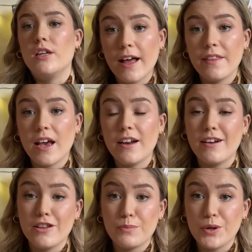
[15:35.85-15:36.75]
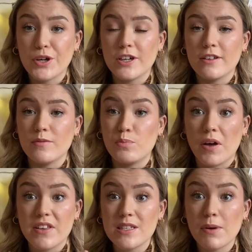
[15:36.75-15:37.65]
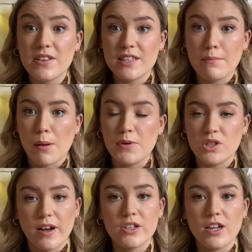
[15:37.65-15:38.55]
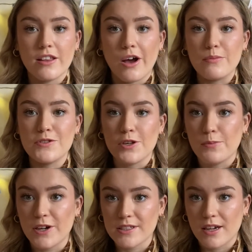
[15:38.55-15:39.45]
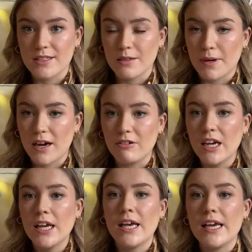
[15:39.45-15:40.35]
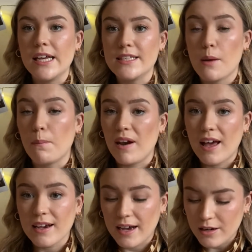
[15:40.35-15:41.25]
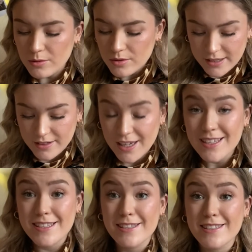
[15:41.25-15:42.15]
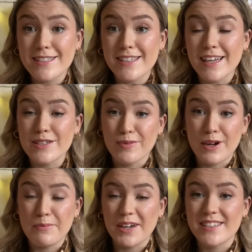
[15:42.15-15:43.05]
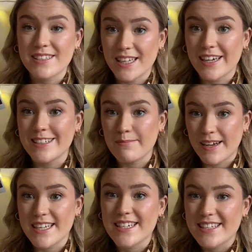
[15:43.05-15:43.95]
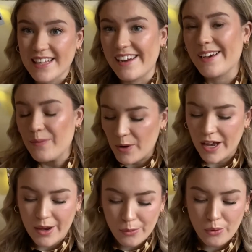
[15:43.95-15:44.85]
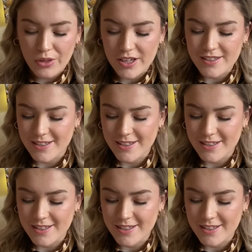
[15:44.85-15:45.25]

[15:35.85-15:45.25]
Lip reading: And then another book, but this is by the same publisher actually, that I'm super excited about is Blackout. And this is written by 6 best-selling YA authors.